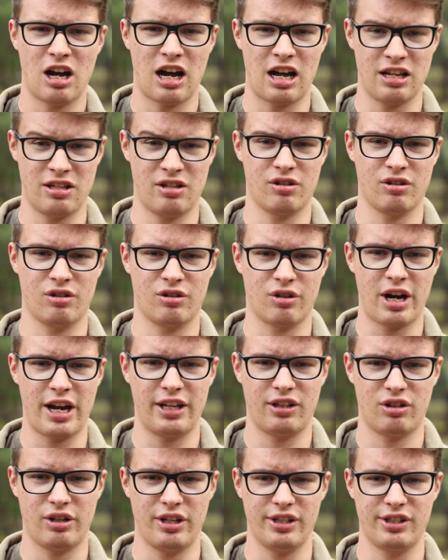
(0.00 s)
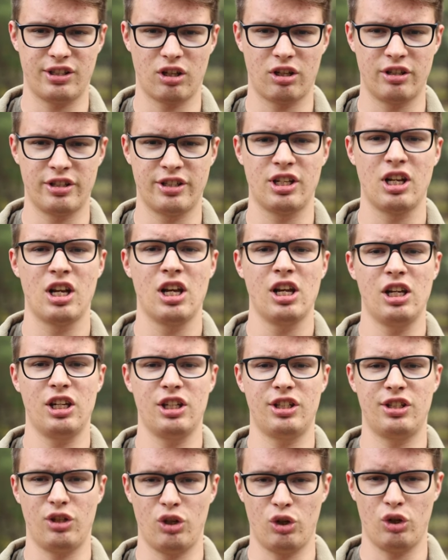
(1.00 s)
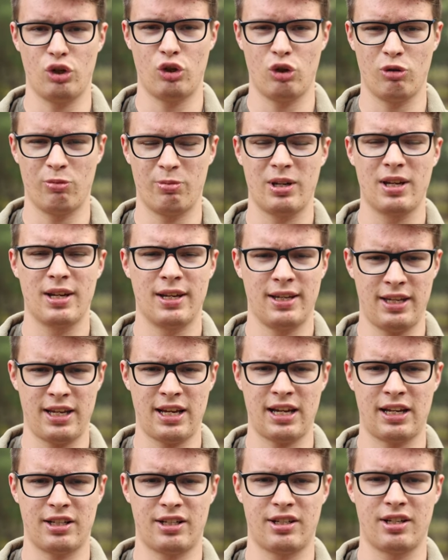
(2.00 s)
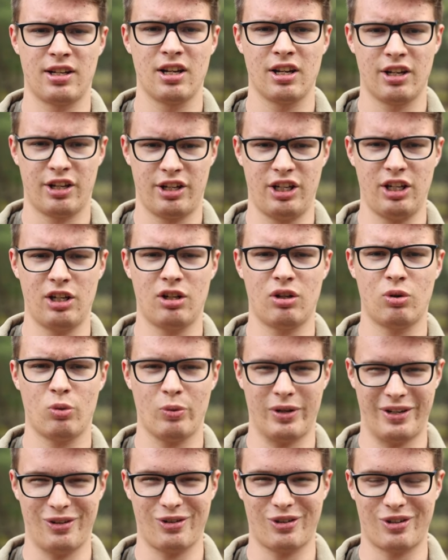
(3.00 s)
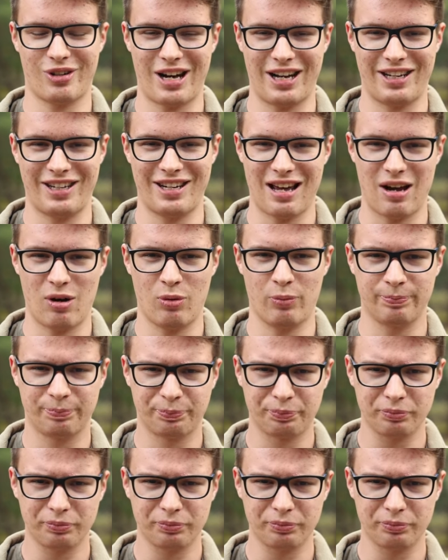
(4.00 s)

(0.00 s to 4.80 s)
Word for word: Other great resource is YouTube. Yes, here when you're right now